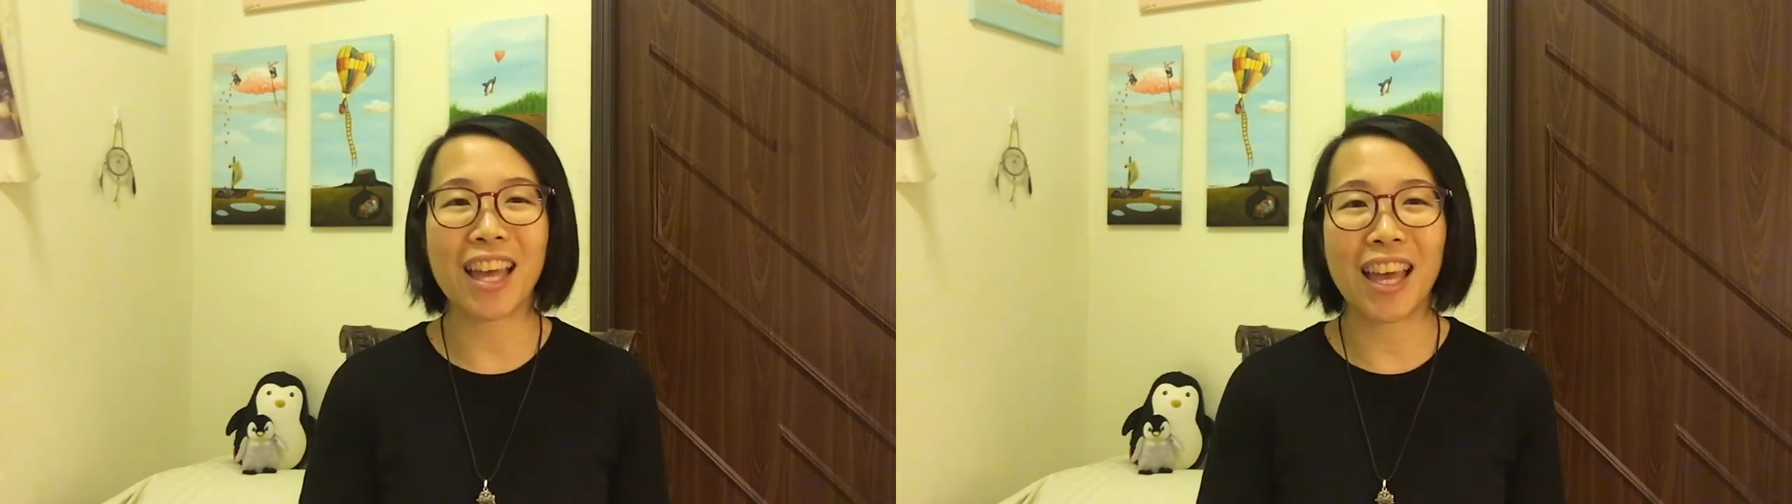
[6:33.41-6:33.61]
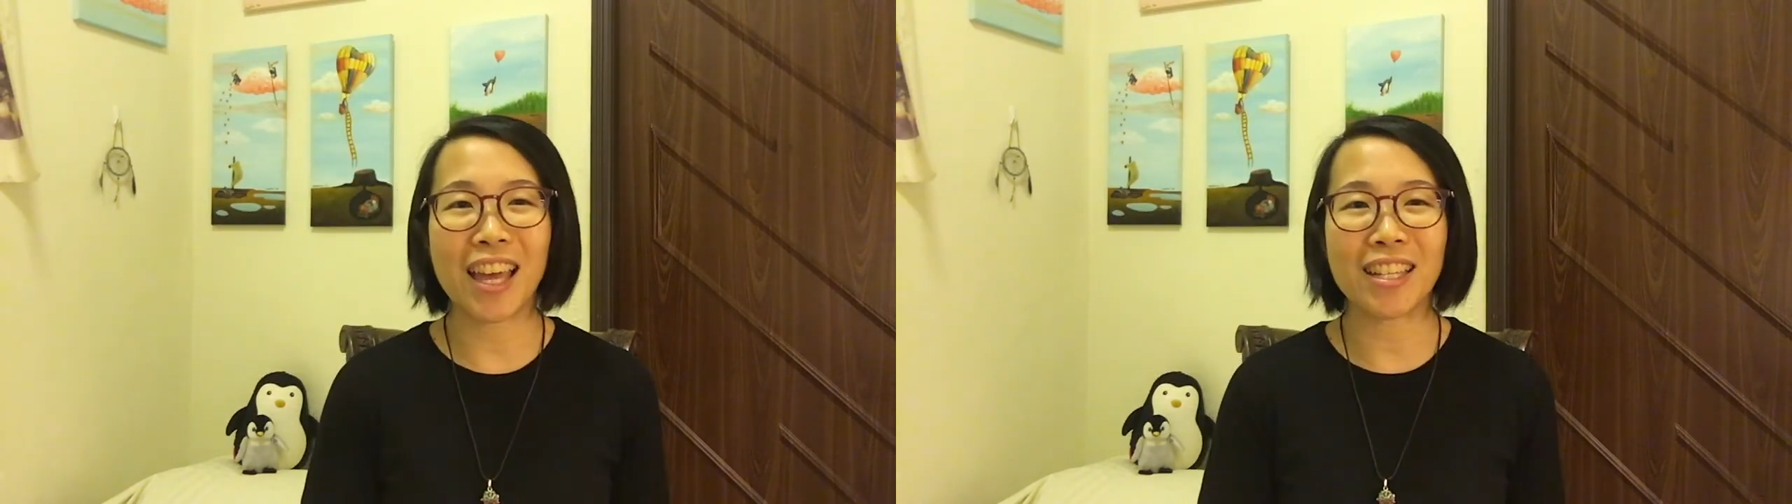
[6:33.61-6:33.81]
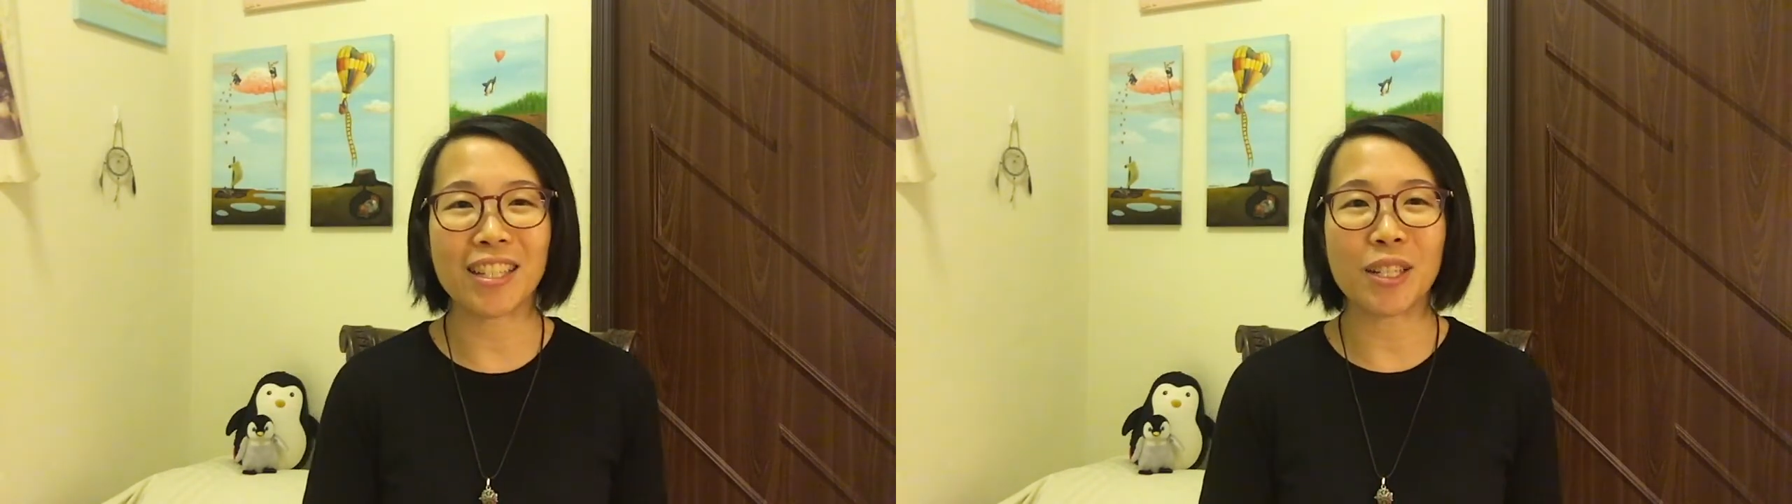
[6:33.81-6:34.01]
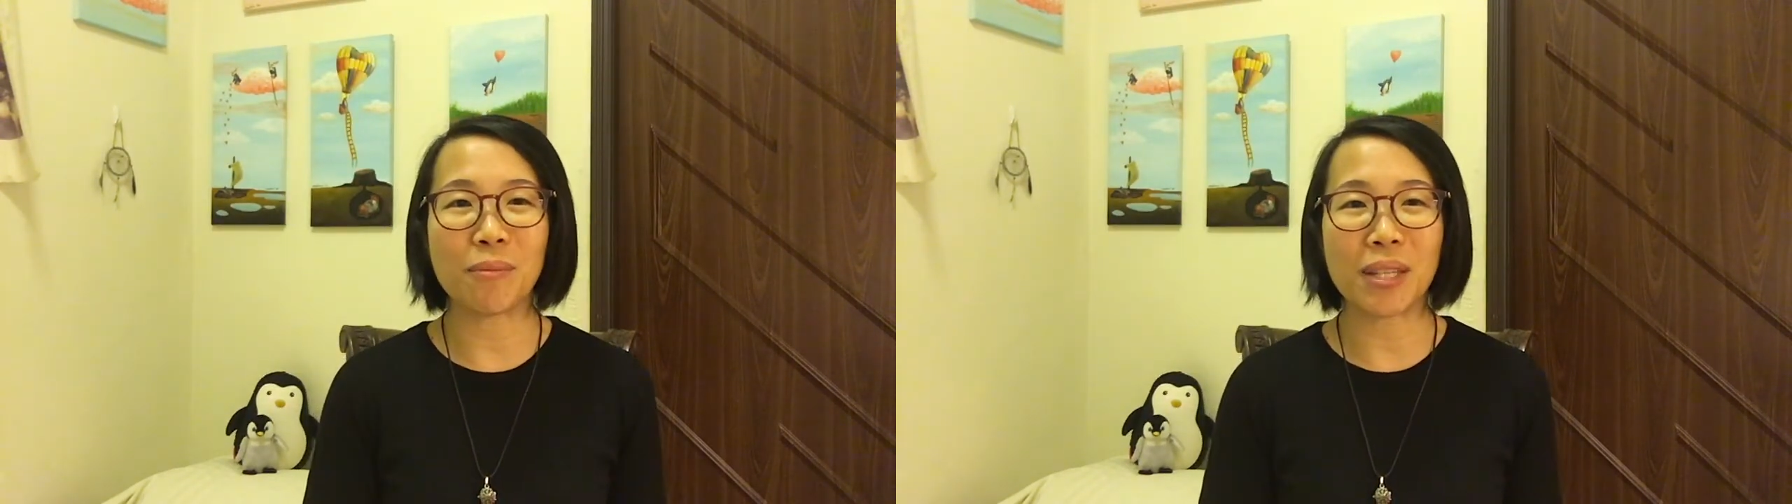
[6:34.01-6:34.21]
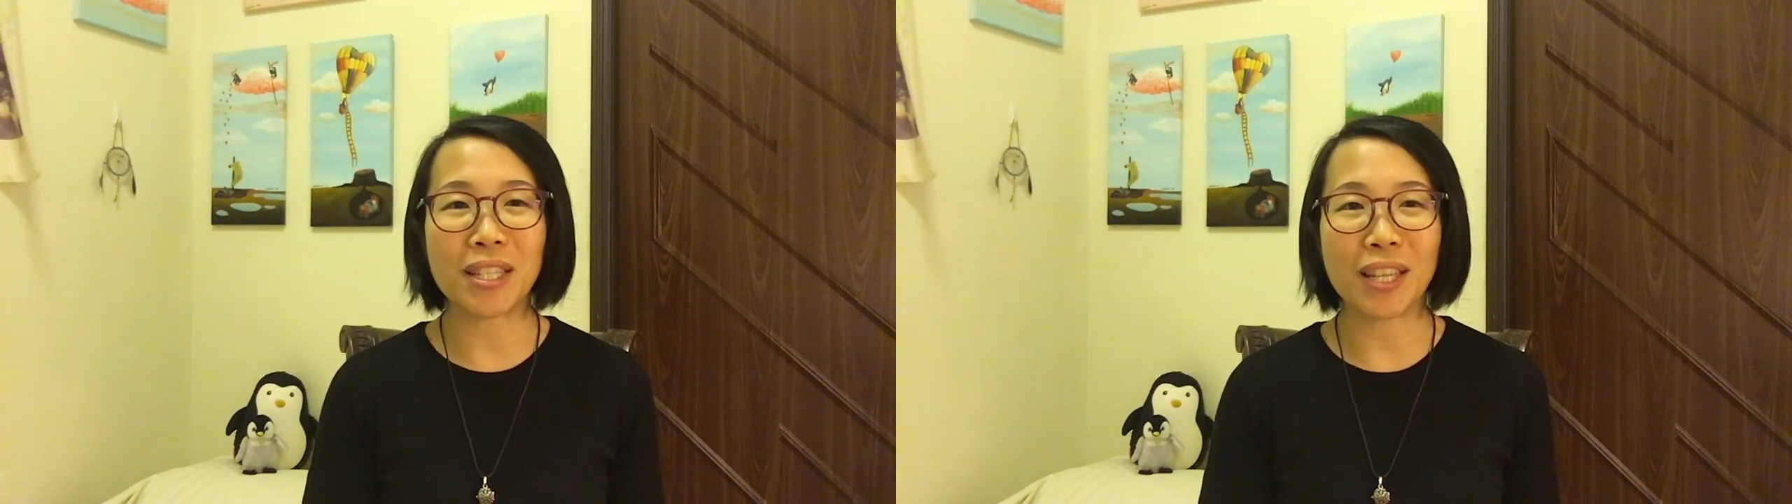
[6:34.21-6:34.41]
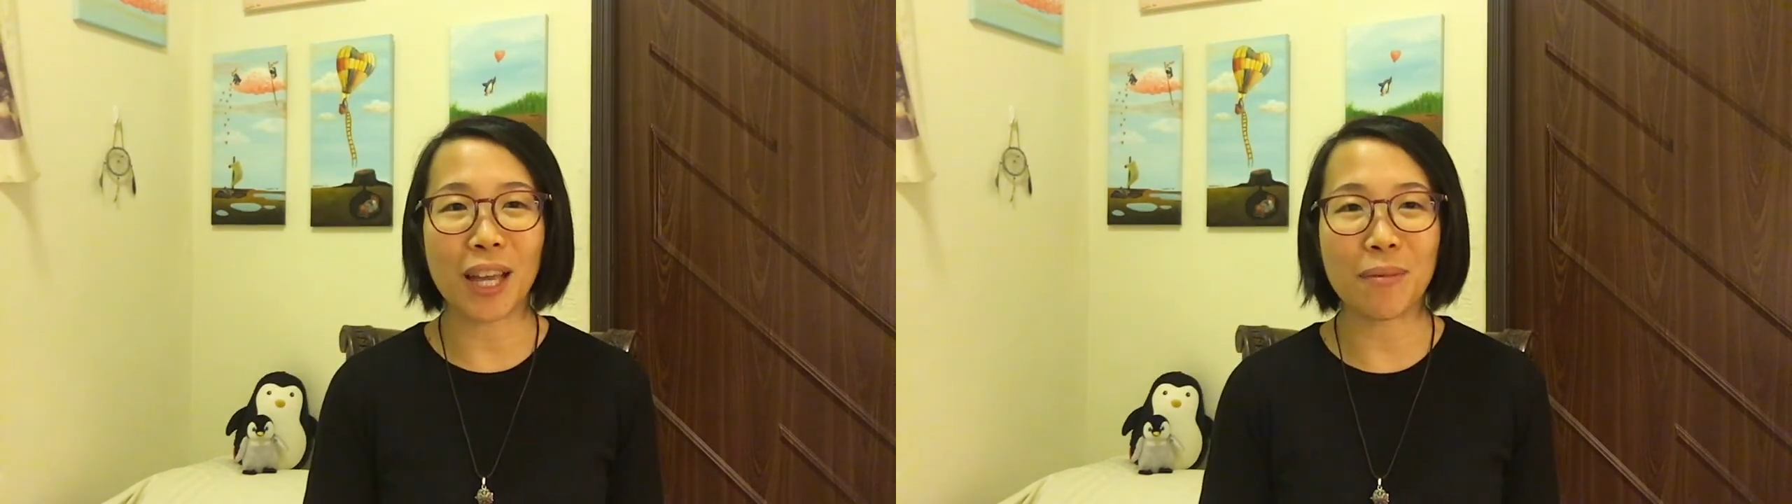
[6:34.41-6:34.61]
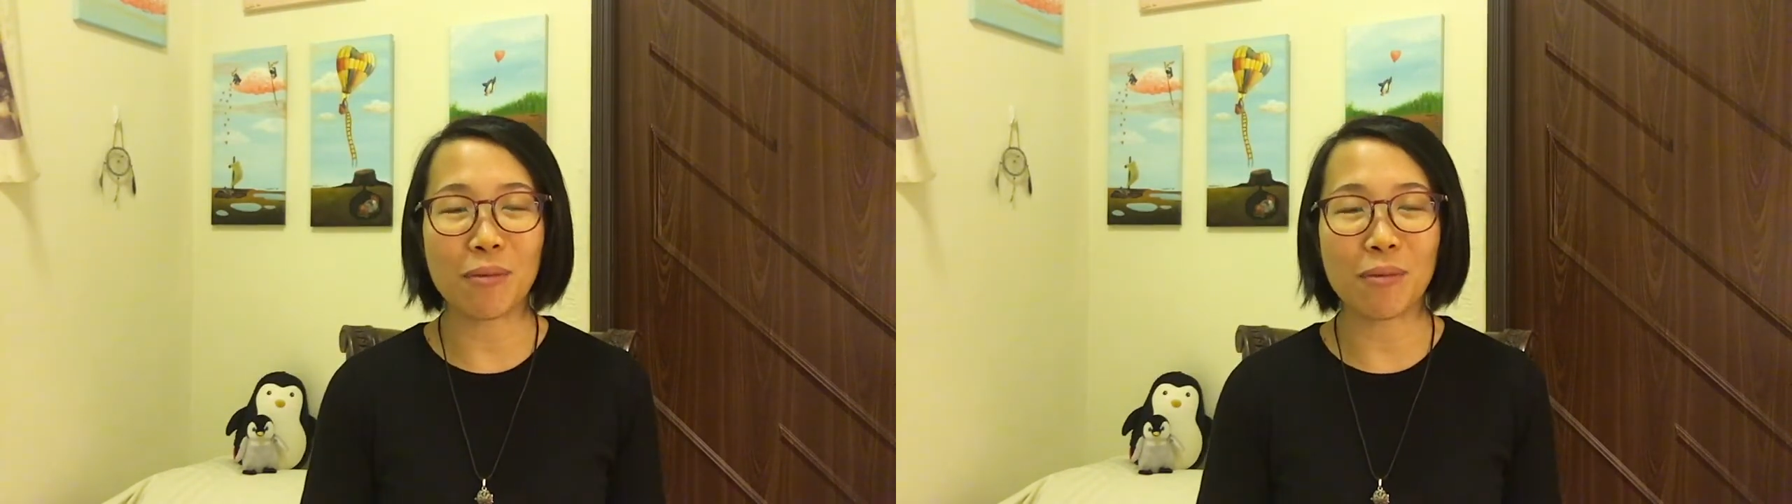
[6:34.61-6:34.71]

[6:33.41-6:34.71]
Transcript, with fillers: And in the meantime,